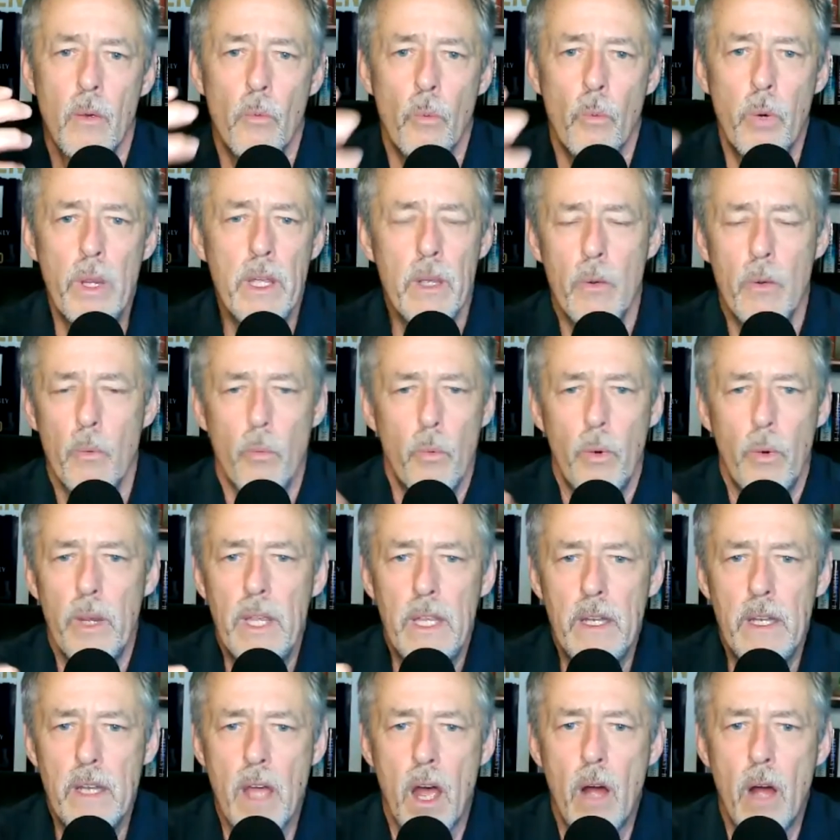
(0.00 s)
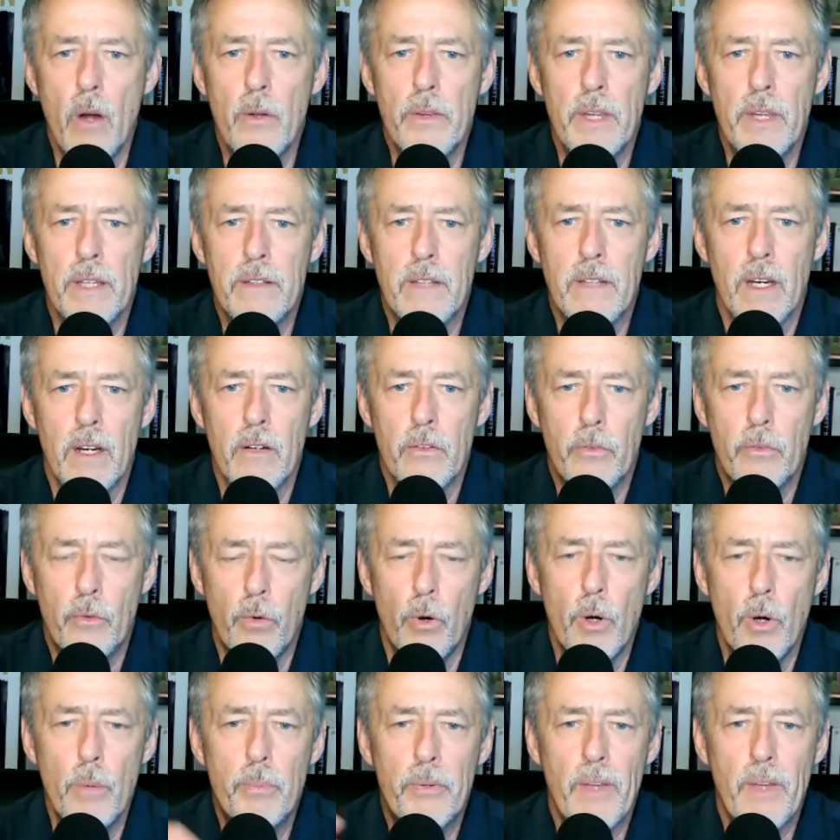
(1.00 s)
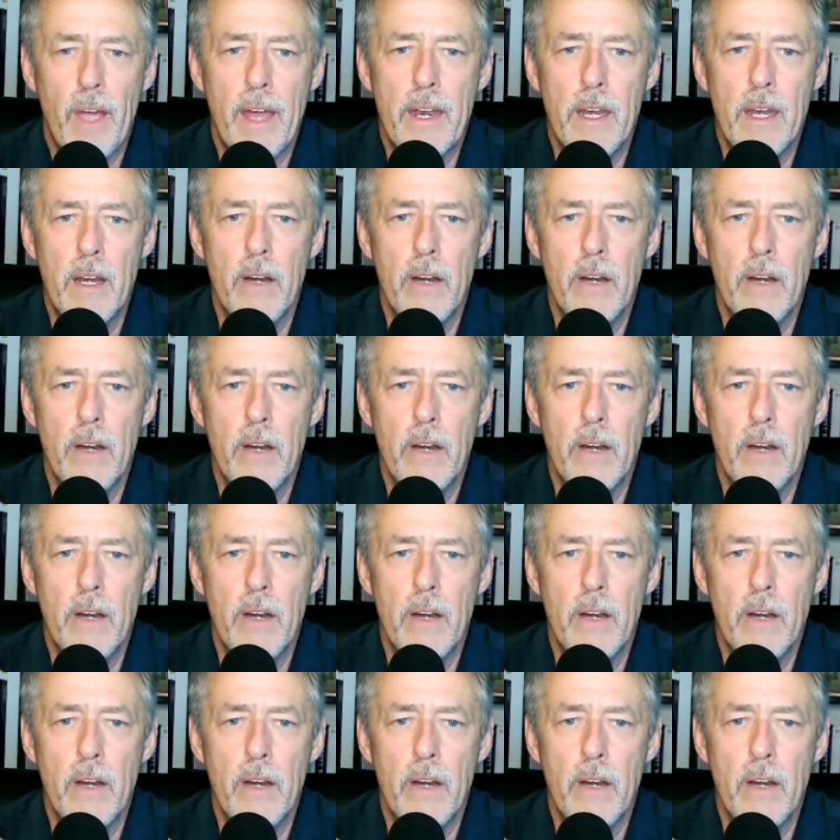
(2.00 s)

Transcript: We know that there's groups out